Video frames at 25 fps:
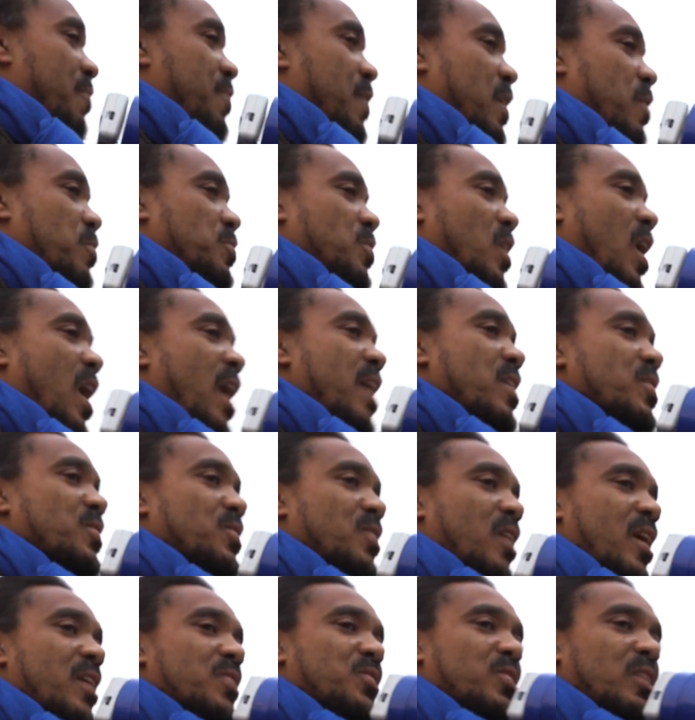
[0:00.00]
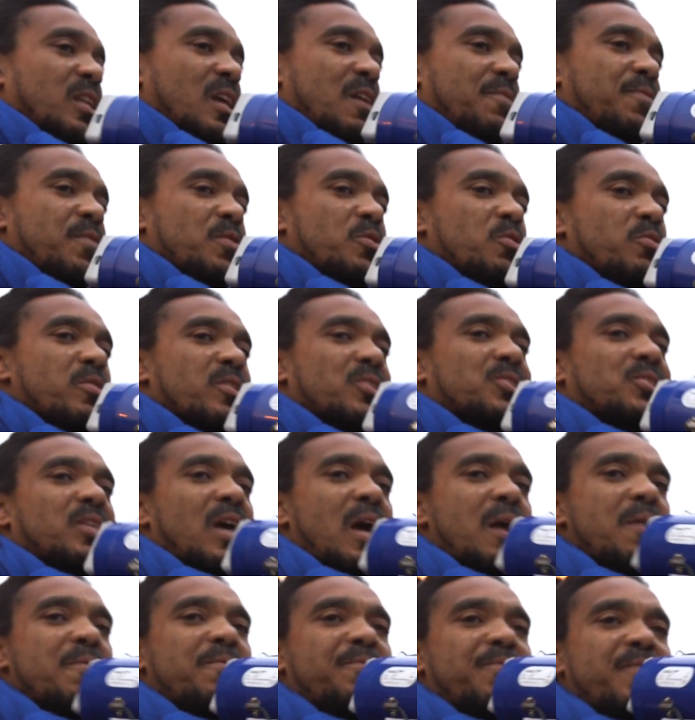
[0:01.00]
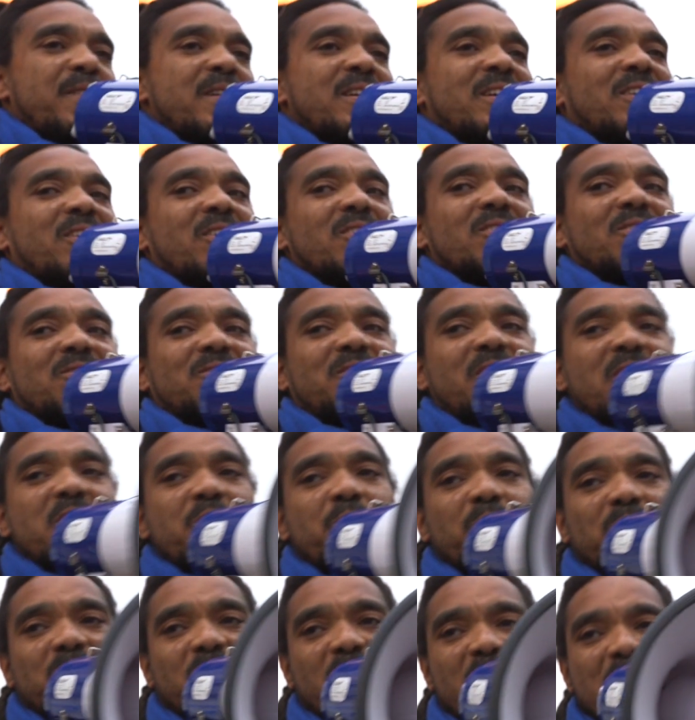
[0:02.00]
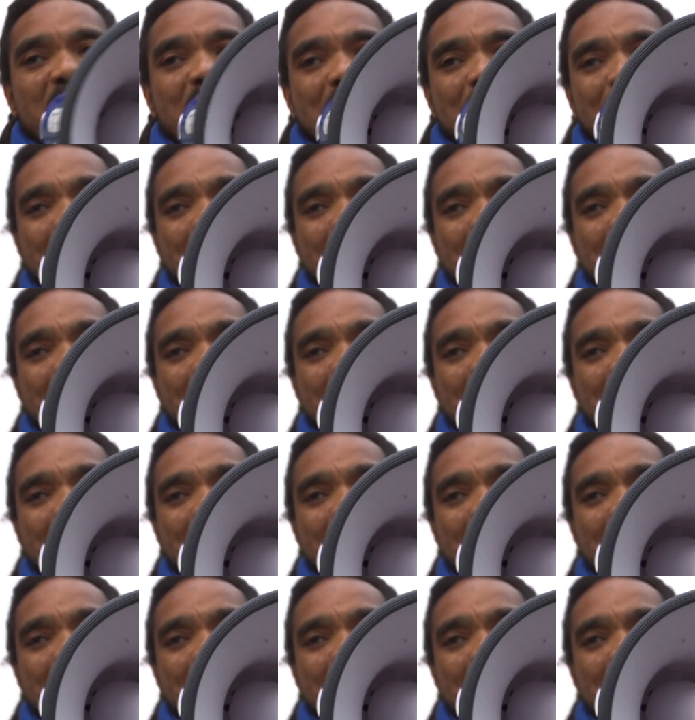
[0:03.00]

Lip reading: I think it was Einstein said that if you do the same thing continuously